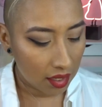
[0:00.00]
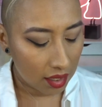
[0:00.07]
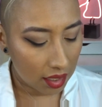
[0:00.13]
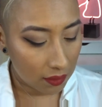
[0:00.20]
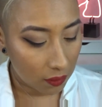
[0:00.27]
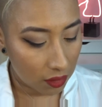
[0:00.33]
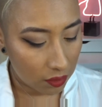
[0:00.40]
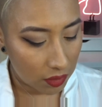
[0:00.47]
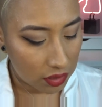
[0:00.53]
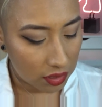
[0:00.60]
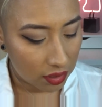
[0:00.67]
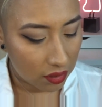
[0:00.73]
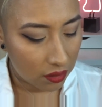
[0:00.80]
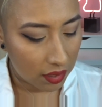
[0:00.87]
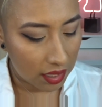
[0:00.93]
And I'm going to
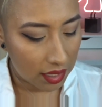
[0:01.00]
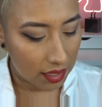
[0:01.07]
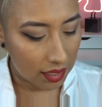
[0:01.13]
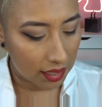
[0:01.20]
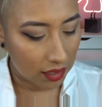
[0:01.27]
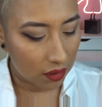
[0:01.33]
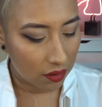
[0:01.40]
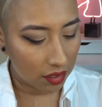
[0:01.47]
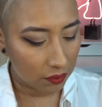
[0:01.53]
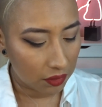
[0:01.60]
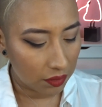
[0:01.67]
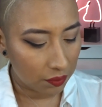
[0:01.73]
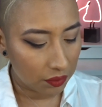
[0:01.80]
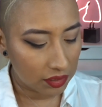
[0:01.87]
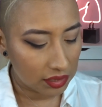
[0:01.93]
go ahead and go in with
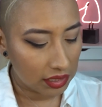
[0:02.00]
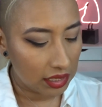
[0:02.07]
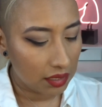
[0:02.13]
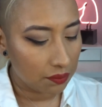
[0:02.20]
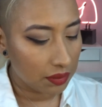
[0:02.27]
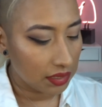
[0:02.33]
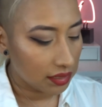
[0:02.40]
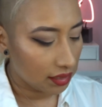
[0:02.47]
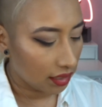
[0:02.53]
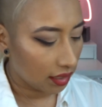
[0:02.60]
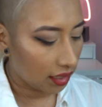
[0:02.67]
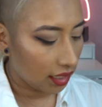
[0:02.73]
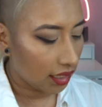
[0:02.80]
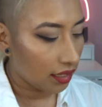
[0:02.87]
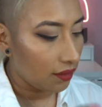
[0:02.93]
Risky Biz
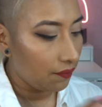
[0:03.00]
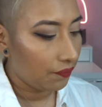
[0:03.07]
again.